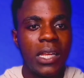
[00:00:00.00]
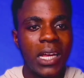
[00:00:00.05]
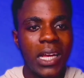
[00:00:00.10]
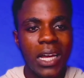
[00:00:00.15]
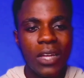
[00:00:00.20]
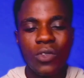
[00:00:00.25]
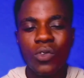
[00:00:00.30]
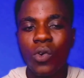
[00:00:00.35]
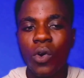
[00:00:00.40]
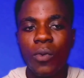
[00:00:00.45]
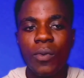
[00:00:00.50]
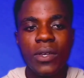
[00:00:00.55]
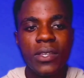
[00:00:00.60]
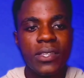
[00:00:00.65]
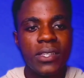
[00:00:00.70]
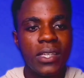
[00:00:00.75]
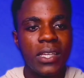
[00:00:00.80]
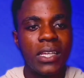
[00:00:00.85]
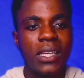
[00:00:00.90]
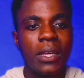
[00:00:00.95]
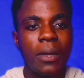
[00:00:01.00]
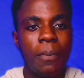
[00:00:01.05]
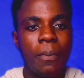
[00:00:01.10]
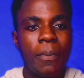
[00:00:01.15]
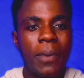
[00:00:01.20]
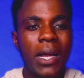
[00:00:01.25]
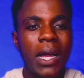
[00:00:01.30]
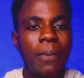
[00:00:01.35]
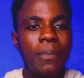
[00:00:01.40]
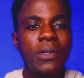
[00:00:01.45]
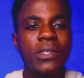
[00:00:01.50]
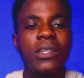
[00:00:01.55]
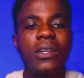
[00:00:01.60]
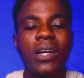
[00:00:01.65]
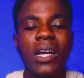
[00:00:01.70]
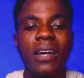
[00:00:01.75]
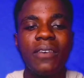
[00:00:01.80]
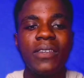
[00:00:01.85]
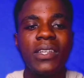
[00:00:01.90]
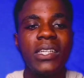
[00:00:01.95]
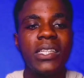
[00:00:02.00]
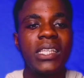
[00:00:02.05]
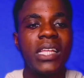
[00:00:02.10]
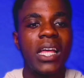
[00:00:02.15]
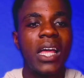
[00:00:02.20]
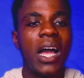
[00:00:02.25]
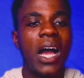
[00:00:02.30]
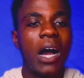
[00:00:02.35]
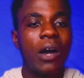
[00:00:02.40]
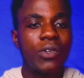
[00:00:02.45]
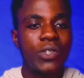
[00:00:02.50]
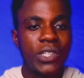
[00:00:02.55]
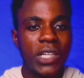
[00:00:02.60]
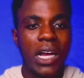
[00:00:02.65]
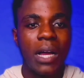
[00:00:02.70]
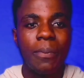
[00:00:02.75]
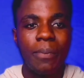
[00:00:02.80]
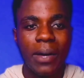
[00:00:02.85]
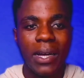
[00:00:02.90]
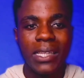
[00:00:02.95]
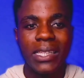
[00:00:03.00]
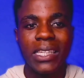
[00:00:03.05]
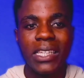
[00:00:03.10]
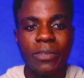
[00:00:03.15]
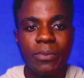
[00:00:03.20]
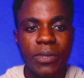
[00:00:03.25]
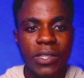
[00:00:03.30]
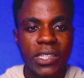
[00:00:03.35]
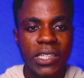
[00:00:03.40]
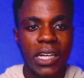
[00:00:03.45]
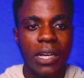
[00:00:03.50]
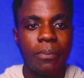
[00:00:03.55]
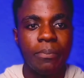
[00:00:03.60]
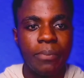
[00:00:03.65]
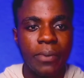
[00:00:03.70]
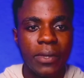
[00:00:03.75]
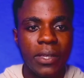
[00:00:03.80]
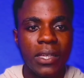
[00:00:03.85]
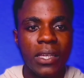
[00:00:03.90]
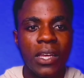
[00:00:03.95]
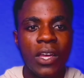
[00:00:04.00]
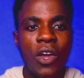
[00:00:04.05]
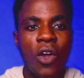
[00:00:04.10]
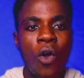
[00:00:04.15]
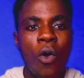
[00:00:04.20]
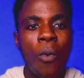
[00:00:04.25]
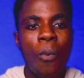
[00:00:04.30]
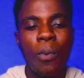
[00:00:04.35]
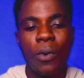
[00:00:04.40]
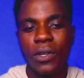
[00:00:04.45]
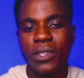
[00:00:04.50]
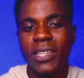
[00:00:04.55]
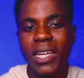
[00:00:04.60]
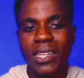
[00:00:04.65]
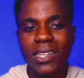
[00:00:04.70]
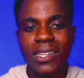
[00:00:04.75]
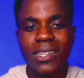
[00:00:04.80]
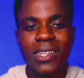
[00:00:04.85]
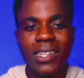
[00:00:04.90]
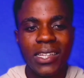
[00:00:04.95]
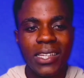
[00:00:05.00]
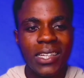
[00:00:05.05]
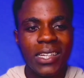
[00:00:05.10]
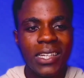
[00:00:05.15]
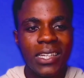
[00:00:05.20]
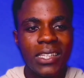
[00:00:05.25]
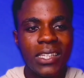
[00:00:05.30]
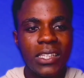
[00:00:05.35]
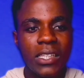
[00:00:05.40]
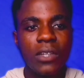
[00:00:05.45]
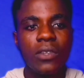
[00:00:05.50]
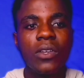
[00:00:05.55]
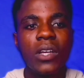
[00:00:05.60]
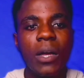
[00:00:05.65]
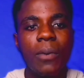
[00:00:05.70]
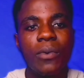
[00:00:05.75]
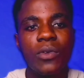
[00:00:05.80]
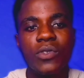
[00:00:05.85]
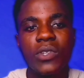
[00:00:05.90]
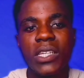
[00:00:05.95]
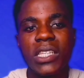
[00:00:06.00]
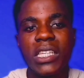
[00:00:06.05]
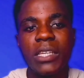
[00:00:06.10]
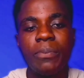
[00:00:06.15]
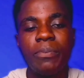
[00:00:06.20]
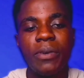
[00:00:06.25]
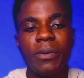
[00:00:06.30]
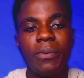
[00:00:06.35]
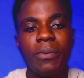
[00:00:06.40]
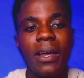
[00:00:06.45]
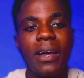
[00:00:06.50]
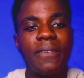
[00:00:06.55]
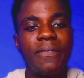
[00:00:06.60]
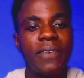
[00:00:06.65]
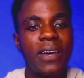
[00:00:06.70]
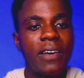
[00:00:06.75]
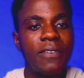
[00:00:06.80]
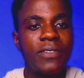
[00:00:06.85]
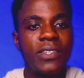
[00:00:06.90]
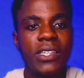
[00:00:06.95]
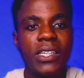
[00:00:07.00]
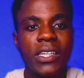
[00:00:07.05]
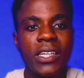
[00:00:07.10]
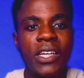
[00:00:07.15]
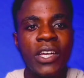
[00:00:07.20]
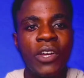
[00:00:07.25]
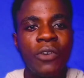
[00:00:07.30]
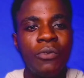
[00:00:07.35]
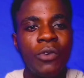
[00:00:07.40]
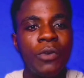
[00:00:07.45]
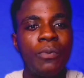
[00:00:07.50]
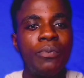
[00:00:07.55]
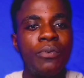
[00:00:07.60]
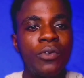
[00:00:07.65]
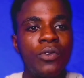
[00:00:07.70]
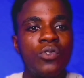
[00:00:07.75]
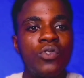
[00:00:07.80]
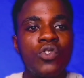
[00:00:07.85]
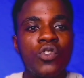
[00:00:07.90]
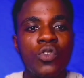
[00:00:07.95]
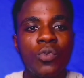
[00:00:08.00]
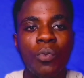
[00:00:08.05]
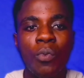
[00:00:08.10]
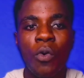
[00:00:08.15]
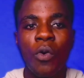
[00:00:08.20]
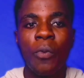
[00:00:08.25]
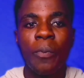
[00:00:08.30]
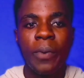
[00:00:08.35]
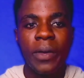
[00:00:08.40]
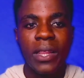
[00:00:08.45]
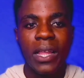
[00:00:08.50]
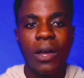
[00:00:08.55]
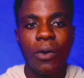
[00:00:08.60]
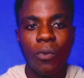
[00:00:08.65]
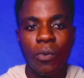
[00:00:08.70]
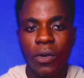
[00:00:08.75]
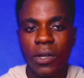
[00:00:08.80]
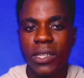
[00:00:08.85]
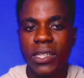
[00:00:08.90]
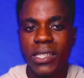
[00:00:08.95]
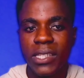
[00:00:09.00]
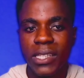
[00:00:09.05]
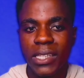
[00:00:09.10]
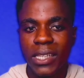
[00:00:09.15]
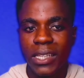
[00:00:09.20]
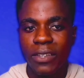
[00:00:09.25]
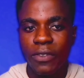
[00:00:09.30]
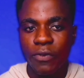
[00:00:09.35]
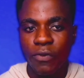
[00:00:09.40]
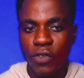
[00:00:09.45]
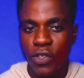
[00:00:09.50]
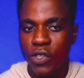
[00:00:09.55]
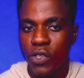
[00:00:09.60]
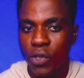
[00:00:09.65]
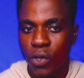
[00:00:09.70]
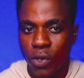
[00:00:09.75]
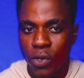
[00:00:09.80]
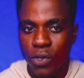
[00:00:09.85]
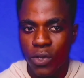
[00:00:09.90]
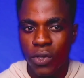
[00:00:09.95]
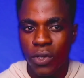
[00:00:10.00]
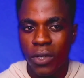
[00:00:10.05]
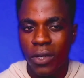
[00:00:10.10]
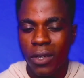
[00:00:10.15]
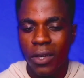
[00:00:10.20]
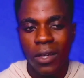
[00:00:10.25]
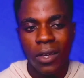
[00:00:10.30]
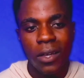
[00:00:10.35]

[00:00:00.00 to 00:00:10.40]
Like I do always say, megapixel can really tell how sharp an image can be, but certainly the Tecno Camon 20 Premier 5G will produce more better quality results.